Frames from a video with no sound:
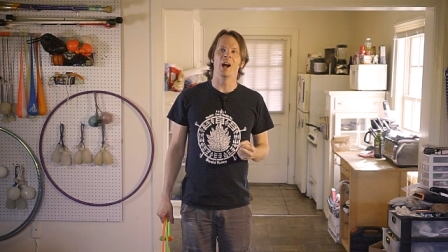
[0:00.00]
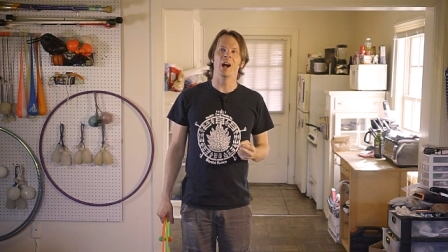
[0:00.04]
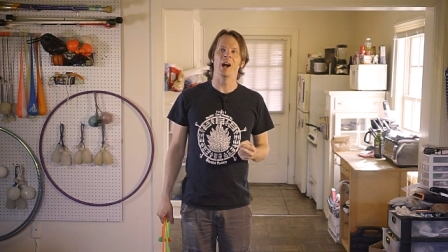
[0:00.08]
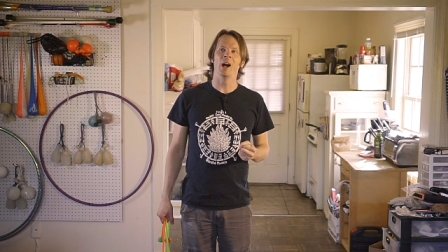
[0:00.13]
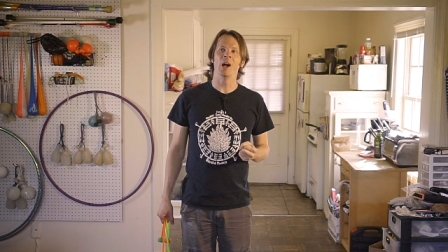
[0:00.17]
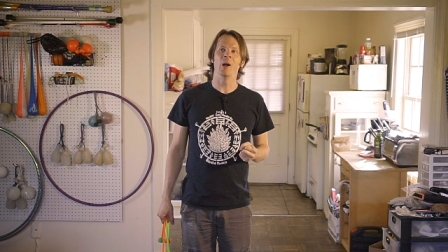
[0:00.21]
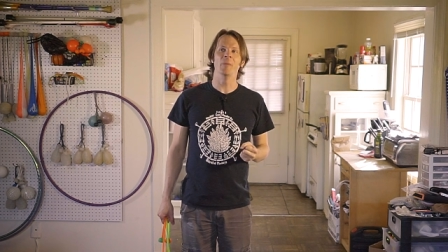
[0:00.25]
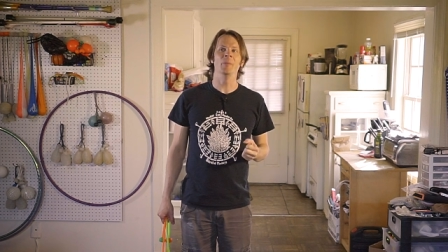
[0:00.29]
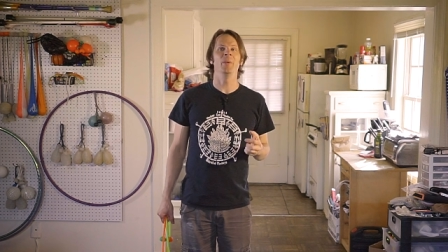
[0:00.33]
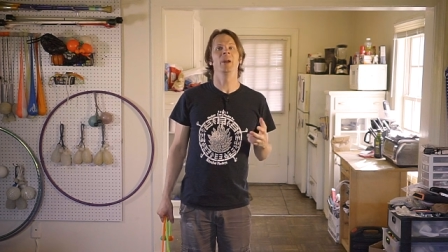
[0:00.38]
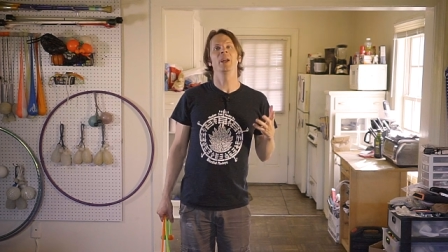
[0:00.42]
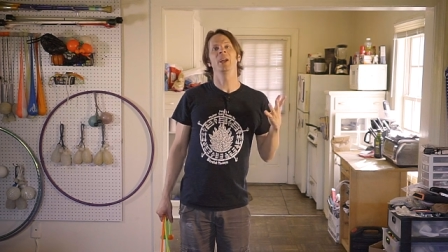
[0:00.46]

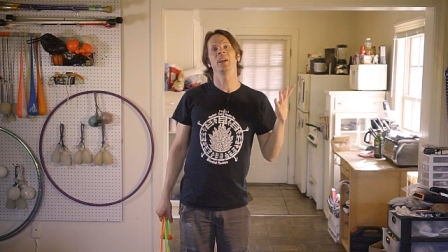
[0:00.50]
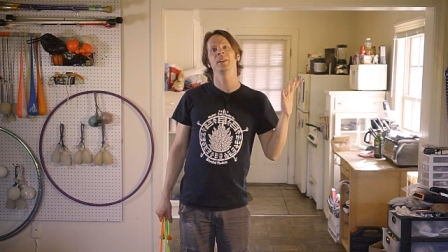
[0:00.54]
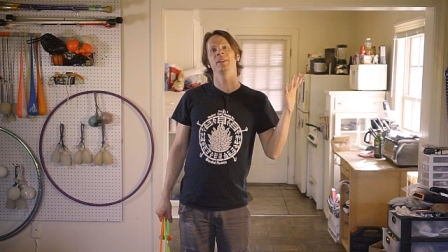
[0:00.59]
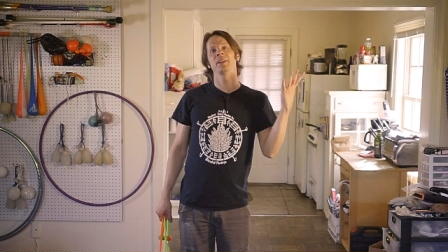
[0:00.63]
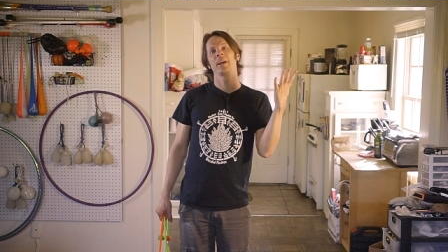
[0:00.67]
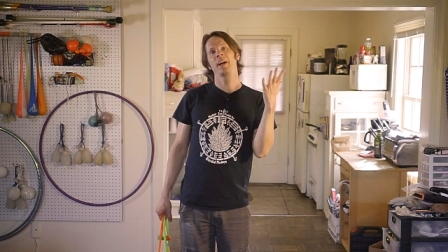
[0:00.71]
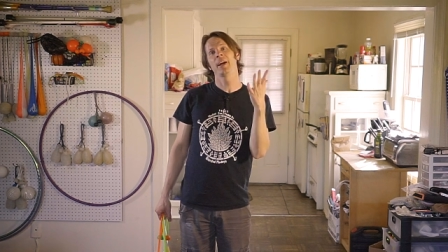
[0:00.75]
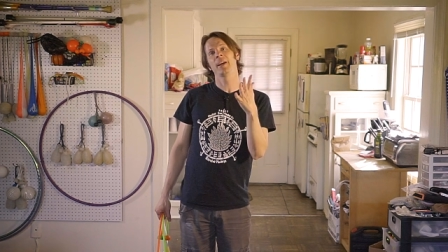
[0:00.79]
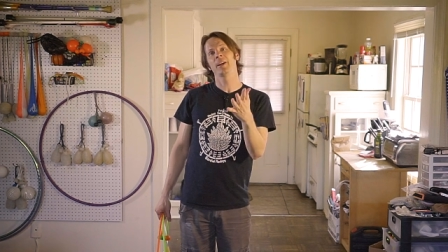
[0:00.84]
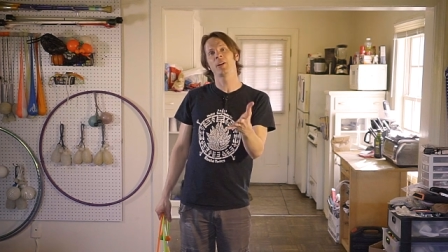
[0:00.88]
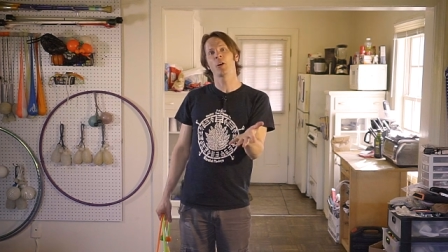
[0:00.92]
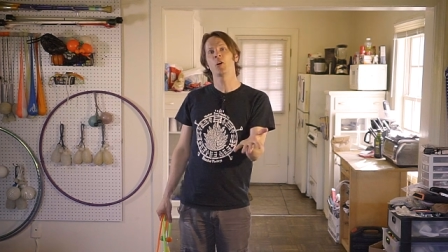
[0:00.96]
And
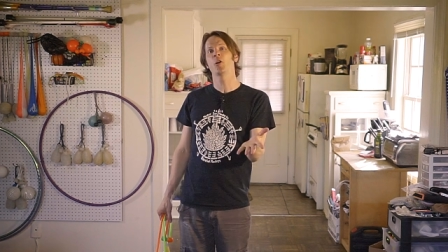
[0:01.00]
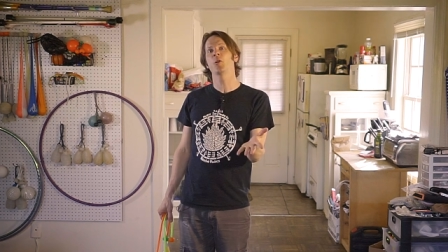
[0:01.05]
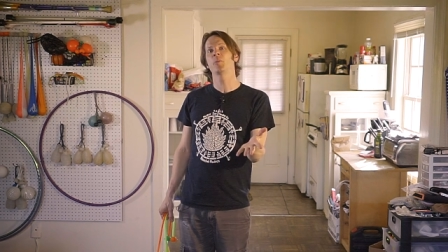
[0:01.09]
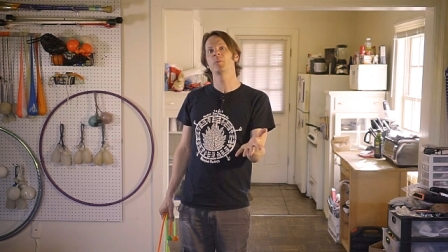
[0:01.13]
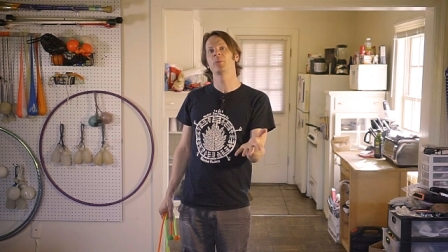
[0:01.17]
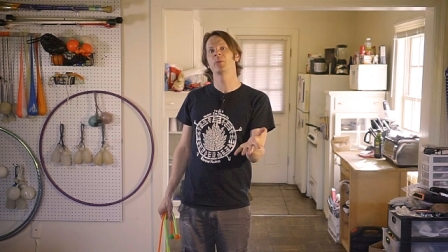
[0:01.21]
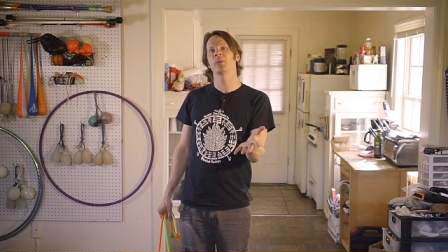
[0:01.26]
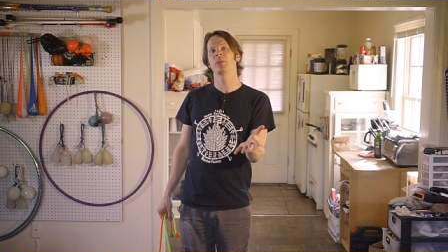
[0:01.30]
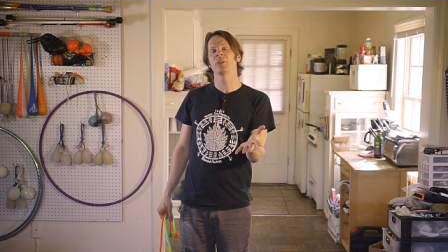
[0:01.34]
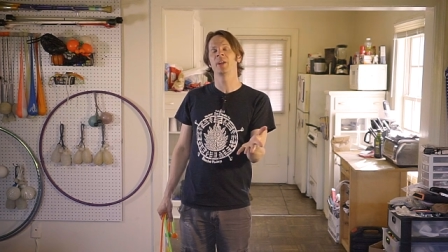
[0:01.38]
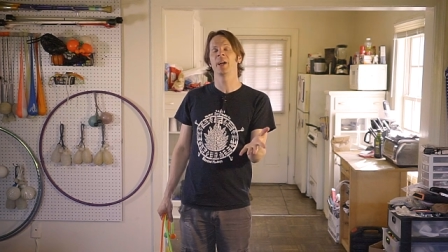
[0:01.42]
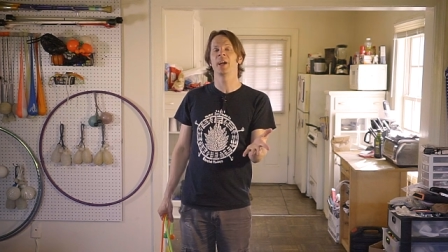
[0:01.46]
I
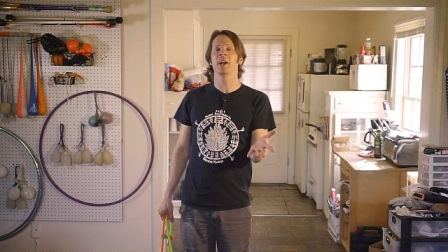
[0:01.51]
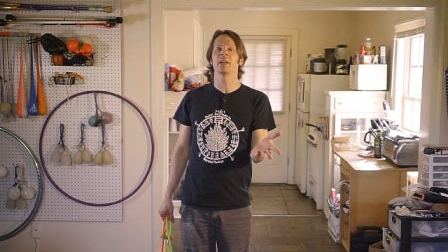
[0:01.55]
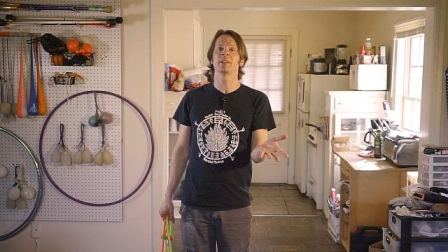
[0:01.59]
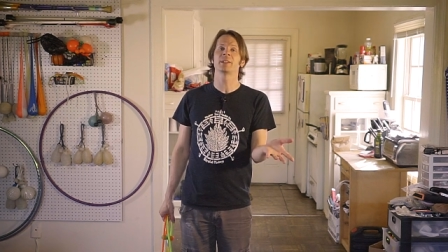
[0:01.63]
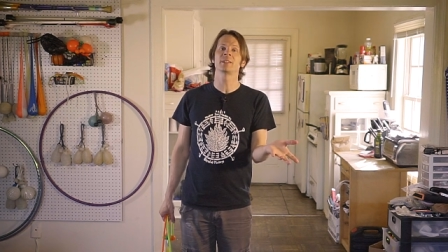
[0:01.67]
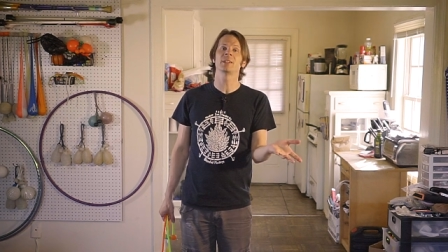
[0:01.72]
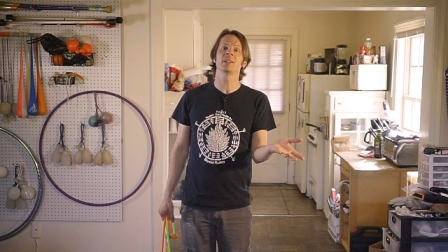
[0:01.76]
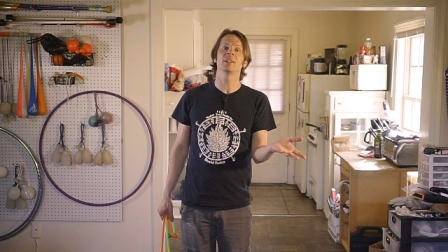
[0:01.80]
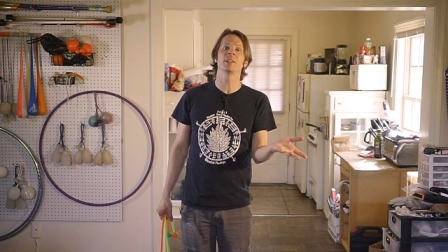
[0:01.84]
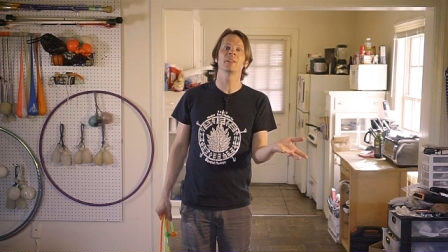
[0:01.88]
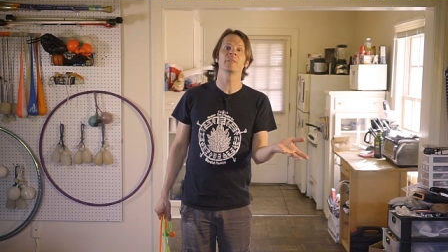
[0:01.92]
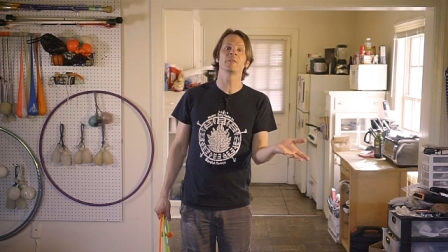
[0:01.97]
hope
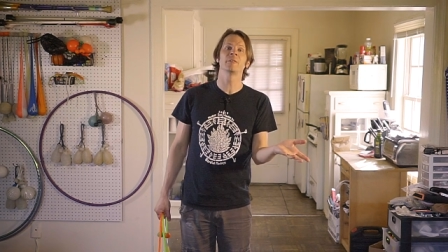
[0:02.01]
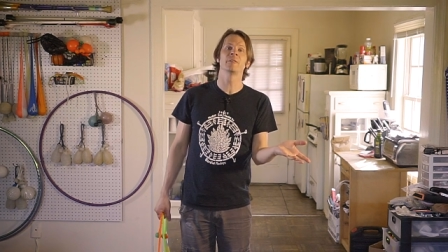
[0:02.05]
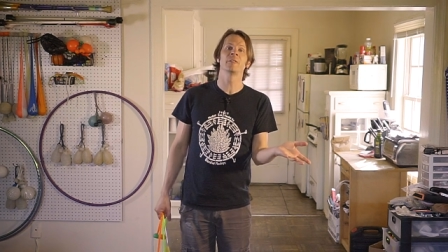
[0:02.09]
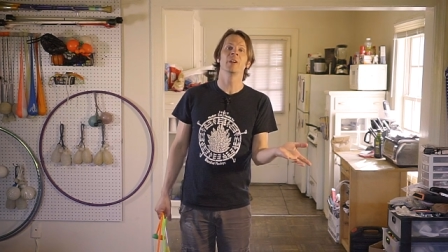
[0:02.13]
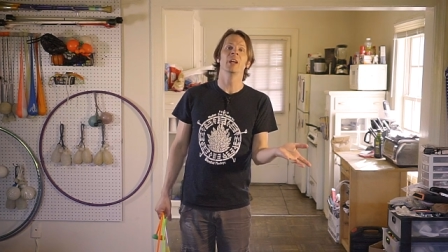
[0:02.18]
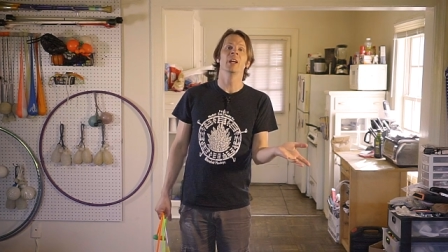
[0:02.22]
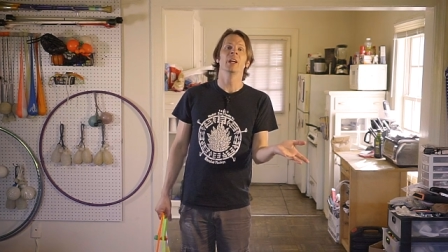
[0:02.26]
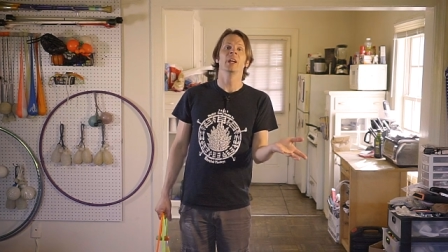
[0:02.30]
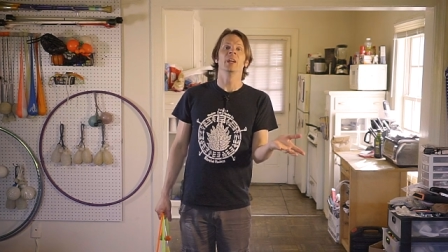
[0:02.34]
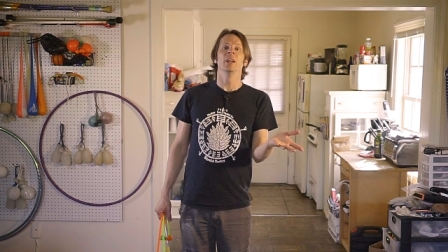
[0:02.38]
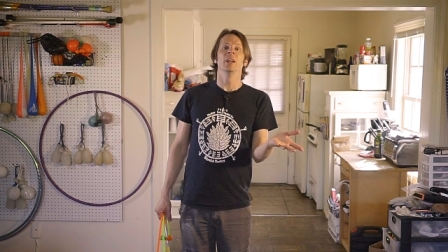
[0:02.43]
that if